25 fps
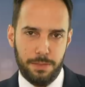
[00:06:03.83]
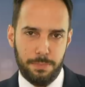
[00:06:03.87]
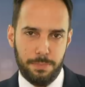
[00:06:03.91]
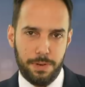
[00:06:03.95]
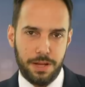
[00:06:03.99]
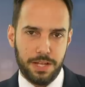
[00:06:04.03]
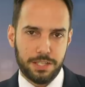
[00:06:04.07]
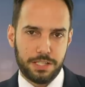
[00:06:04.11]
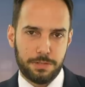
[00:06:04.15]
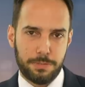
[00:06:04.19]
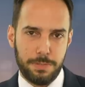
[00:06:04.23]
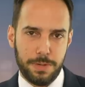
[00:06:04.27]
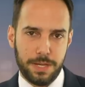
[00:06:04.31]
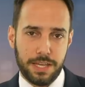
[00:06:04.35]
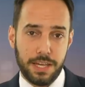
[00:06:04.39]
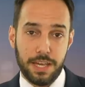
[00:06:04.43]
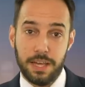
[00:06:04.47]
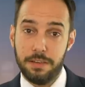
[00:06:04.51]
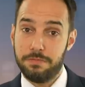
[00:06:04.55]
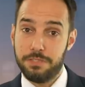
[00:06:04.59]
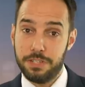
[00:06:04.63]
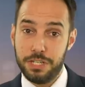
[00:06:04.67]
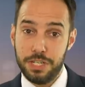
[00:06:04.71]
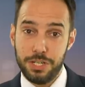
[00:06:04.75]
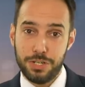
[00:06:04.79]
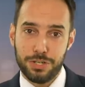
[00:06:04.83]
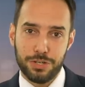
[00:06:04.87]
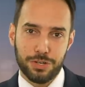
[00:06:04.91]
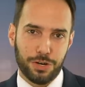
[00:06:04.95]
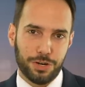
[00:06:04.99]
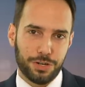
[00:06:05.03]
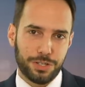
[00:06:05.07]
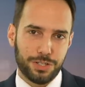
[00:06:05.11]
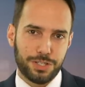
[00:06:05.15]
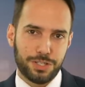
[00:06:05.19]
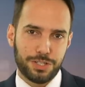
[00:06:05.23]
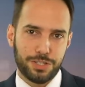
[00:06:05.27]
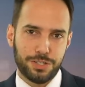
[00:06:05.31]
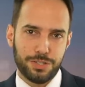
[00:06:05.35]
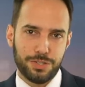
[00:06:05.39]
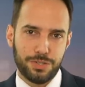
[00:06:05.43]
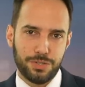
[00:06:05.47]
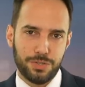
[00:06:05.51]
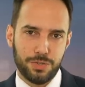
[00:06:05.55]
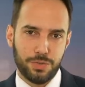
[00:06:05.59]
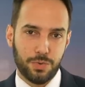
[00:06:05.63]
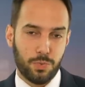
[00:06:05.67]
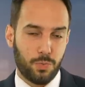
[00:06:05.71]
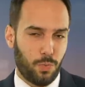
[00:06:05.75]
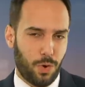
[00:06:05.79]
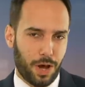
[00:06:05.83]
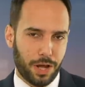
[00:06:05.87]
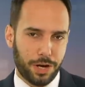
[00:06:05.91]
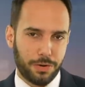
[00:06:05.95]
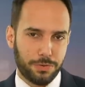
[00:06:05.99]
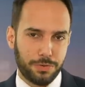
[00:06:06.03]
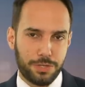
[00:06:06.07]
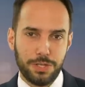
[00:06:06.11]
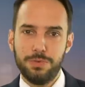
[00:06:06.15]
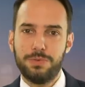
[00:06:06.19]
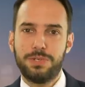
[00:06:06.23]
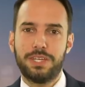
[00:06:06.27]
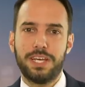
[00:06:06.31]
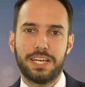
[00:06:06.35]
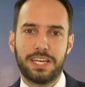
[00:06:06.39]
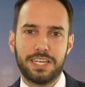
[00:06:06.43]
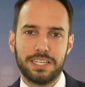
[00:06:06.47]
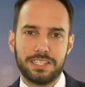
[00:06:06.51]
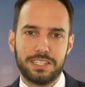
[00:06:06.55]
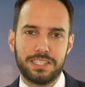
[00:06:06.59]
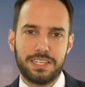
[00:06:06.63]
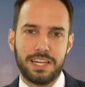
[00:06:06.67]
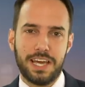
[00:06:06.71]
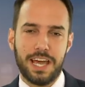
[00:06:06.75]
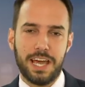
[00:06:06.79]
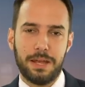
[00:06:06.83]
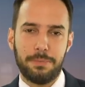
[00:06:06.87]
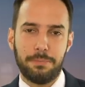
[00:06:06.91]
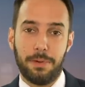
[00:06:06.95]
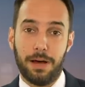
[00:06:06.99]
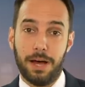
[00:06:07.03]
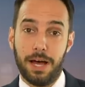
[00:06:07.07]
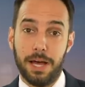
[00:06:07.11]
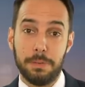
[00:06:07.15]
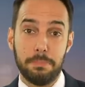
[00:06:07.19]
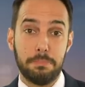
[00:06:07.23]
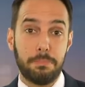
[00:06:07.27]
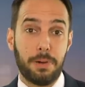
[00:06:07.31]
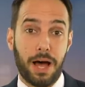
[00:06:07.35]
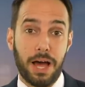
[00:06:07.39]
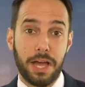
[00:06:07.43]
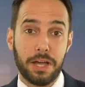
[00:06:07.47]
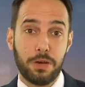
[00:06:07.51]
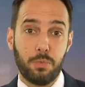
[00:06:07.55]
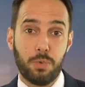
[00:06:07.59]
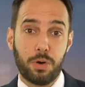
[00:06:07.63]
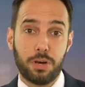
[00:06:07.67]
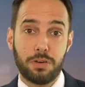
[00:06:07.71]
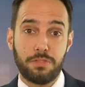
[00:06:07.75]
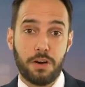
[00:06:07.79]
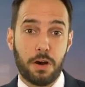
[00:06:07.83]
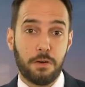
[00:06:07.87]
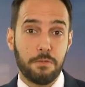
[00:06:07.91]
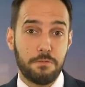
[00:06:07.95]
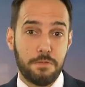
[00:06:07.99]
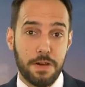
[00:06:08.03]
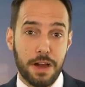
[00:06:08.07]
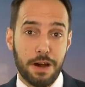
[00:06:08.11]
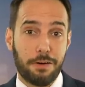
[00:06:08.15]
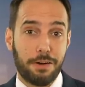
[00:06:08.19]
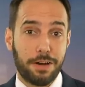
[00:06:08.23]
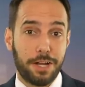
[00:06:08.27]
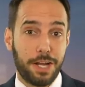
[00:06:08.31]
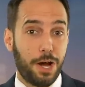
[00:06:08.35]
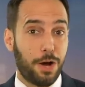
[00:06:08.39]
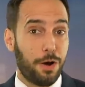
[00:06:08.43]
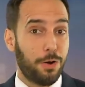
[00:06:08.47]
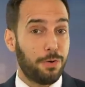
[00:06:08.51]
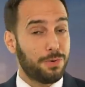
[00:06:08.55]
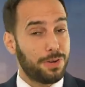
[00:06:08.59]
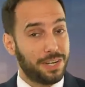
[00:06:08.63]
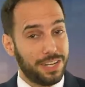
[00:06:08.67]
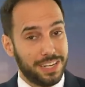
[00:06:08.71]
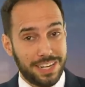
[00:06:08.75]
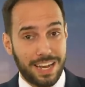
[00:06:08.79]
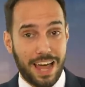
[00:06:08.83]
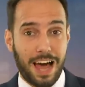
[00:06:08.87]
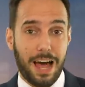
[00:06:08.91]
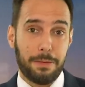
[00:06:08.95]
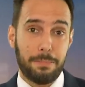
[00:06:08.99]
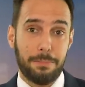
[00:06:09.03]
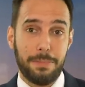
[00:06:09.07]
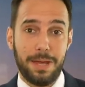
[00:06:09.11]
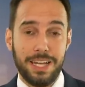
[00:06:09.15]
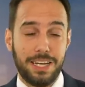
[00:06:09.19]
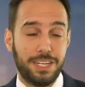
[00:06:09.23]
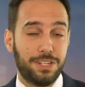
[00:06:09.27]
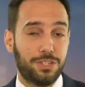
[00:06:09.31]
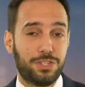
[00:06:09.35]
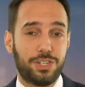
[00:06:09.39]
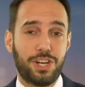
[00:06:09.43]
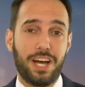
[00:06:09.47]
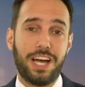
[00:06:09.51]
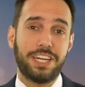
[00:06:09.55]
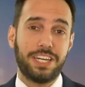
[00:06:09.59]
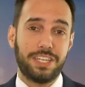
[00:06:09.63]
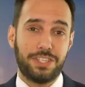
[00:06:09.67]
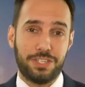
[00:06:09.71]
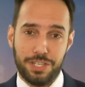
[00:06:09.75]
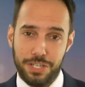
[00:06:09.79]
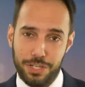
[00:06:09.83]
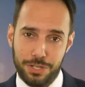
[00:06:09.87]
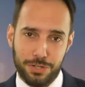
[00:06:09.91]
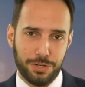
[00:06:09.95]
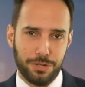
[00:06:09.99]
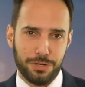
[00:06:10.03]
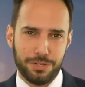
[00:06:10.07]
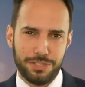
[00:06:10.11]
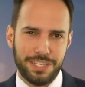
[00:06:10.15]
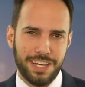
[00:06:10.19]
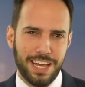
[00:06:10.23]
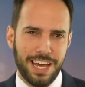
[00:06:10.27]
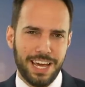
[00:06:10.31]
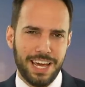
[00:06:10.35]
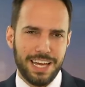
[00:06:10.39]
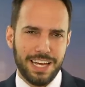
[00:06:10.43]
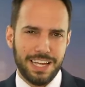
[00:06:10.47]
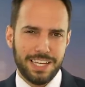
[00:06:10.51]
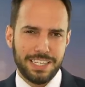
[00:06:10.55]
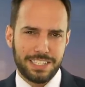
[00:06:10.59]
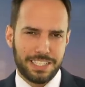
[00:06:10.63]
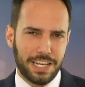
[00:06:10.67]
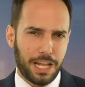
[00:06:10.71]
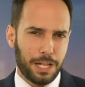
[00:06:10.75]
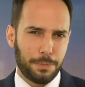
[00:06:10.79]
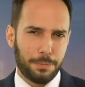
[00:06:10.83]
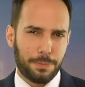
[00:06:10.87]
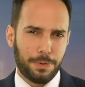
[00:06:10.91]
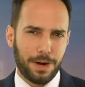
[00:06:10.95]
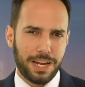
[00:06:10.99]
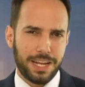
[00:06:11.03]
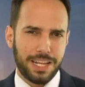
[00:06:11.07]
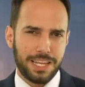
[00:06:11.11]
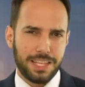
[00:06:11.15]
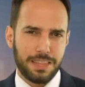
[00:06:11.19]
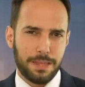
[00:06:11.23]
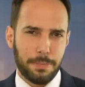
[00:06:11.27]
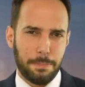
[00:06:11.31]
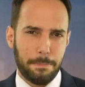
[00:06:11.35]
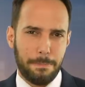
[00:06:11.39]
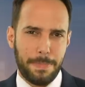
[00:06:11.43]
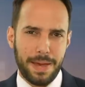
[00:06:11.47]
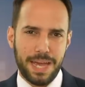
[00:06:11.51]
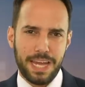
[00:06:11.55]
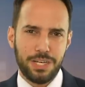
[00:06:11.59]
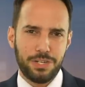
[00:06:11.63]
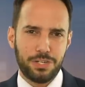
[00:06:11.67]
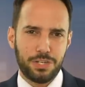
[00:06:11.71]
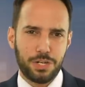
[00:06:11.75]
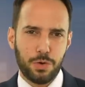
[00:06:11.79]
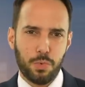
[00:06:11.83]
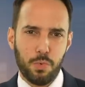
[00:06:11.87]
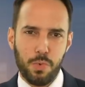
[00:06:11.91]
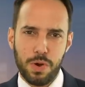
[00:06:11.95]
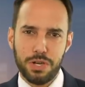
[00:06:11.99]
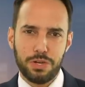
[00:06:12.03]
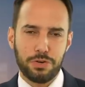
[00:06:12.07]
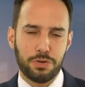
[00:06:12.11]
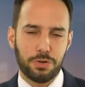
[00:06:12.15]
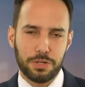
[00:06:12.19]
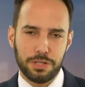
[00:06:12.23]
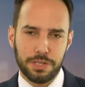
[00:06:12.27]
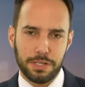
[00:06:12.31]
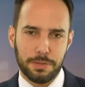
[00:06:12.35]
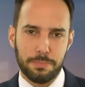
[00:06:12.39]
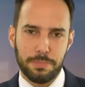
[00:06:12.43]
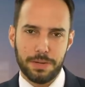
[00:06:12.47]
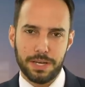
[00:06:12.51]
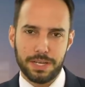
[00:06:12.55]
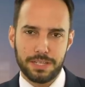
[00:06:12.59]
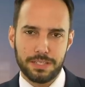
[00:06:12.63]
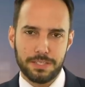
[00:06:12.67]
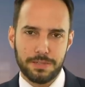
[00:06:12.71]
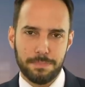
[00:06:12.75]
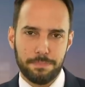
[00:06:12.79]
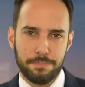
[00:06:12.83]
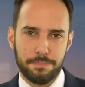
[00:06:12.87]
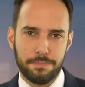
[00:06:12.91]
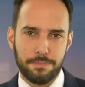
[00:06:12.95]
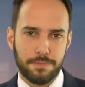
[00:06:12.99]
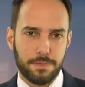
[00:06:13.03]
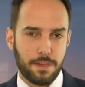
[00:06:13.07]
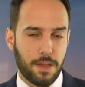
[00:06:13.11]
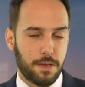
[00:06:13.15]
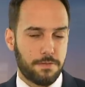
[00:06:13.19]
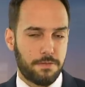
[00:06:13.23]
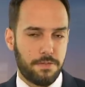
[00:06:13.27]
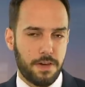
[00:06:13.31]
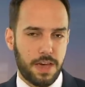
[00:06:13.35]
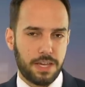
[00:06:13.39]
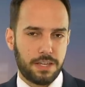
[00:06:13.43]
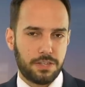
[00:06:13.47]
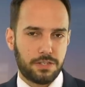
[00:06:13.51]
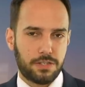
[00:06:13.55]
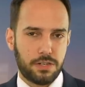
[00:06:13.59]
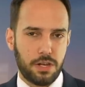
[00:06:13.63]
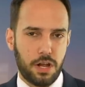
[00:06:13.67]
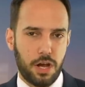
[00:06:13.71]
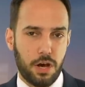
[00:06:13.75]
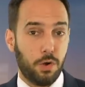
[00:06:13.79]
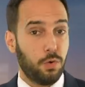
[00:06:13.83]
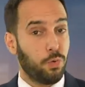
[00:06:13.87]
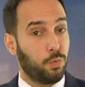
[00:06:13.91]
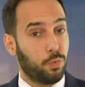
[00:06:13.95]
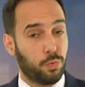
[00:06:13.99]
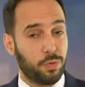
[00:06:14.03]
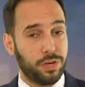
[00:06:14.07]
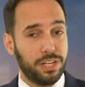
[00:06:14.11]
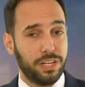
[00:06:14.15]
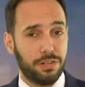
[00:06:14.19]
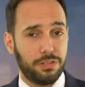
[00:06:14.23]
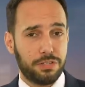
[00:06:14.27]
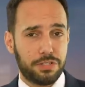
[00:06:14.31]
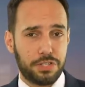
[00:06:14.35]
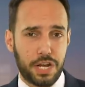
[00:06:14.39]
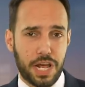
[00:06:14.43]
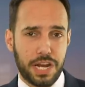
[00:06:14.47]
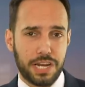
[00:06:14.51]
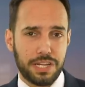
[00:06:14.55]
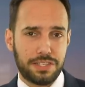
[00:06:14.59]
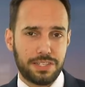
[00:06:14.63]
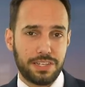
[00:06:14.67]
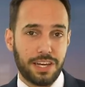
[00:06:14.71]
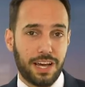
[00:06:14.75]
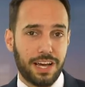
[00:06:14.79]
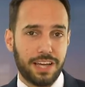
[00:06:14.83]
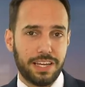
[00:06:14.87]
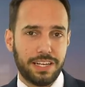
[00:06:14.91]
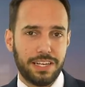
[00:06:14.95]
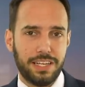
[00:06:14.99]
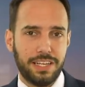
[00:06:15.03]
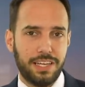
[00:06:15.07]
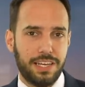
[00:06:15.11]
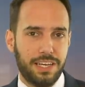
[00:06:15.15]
But speaking of t-shirts, why don't you take a stand by buying one of our very own Not Made in China t-shirts celebrating the Beijing Winter Olympics? Fake snow, real genocide.